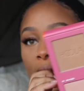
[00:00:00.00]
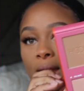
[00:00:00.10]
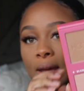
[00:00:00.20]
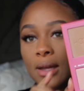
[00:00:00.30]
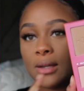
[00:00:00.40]

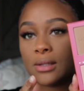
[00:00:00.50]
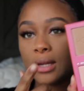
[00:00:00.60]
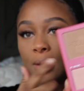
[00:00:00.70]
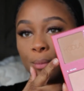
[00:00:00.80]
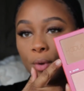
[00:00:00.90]
and
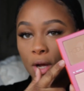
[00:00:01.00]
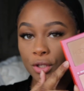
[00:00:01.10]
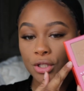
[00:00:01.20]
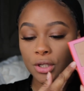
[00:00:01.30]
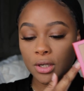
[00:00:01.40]
a
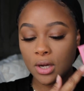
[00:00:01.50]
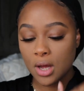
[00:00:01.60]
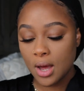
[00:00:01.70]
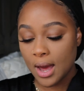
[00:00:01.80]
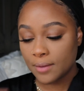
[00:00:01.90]
bronzer.
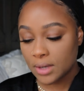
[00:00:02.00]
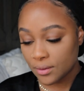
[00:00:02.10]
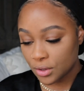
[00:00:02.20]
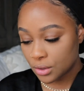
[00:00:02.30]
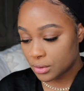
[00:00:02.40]
I've
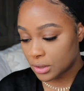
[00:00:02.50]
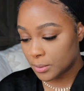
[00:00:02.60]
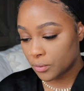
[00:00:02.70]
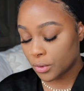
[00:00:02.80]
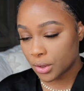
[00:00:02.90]
never used this
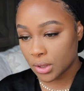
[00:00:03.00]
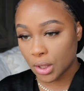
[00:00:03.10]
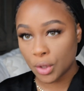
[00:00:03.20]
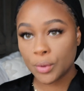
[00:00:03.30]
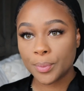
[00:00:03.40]
before, so I
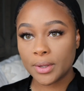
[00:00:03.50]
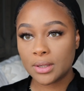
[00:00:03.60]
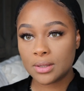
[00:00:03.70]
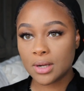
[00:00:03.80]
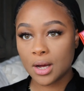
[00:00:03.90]
hope it
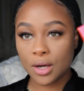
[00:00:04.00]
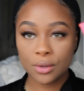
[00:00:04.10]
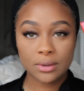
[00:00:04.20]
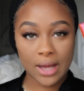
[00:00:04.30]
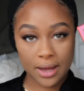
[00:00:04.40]
does not go
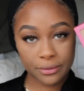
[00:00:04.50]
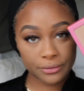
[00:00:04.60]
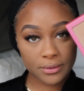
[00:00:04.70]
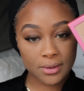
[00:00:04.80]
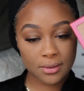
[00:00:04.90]

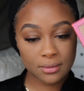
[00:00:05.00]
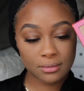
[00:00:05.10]
left.